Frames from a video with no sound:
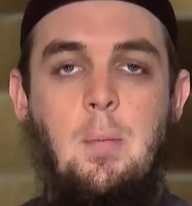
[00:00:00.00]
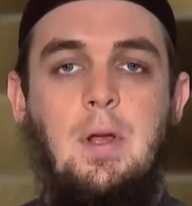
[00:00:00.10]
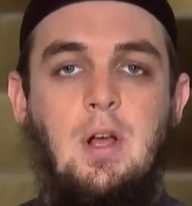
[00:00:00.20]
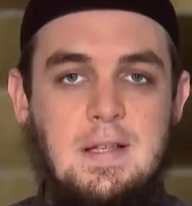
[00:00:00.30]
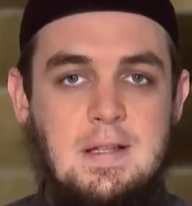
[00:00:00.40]

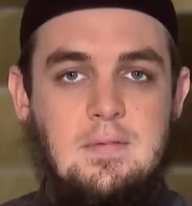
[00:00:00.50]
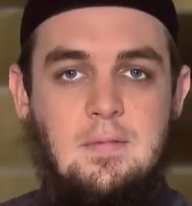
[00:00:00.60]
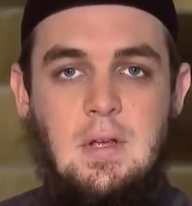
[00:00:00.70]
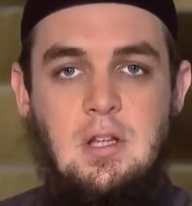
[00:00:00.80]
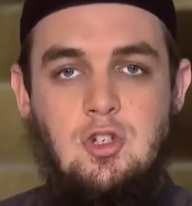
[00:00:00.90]
Because
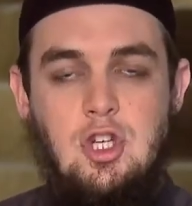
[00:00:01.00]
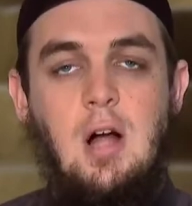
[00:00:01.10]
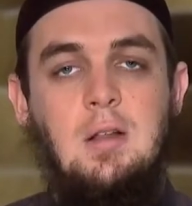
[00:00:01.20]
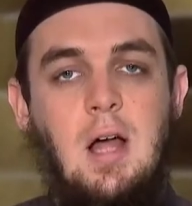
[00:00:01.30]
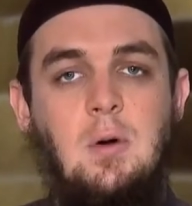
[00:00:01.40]

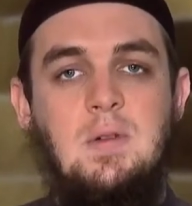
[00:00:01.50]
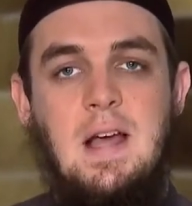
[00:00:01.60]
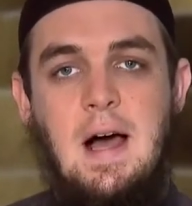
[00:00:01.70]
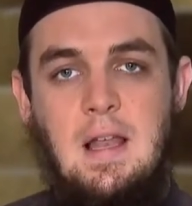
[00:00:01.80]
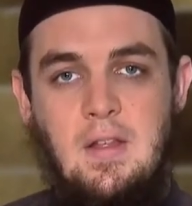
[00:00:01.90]
insha'Allah
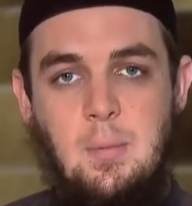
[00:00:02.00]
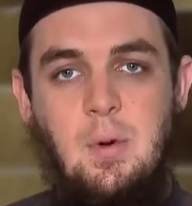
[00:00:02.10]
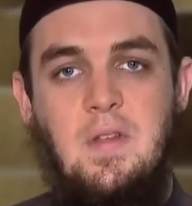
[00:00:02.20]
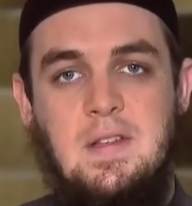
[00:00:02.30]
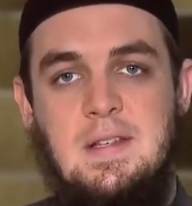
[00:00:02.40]
ta'ala, the
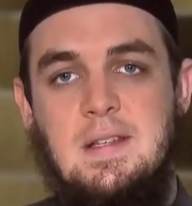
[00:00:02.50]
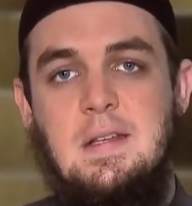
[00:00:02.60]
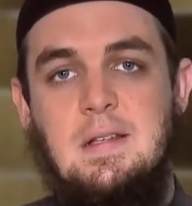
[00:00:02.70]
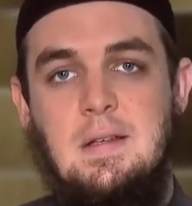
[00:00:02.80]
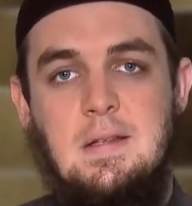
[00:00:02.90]
brothers and
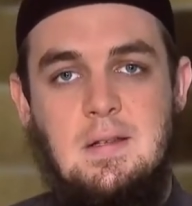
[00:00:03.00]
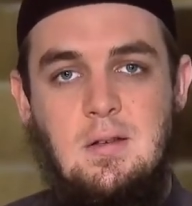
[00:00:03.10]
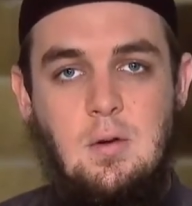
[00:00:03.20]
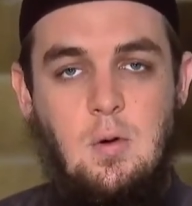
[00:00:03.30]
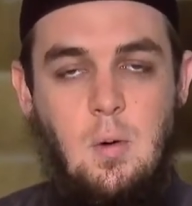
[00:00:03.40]
sisters
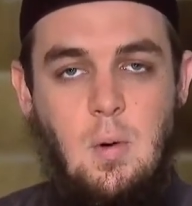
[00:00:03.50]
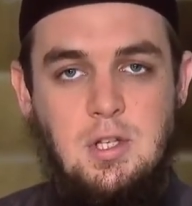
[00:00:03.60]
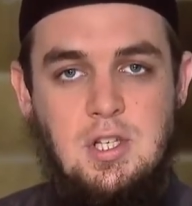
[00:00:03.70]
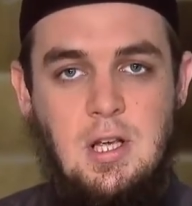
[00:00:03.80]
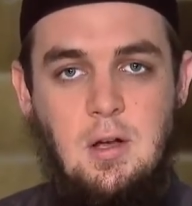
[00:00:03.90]
who are
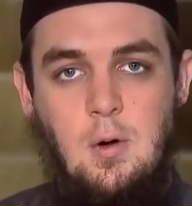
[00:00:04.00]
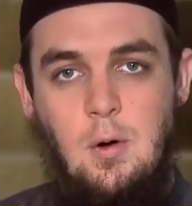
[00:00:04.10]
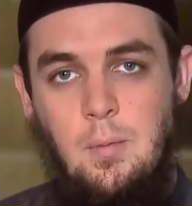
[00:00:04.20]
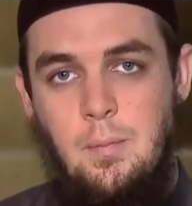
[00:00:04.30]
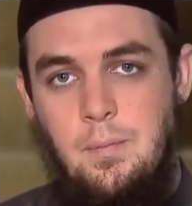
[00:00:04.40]
watching at
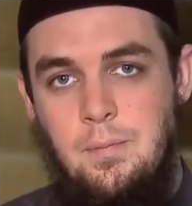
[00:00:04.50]
home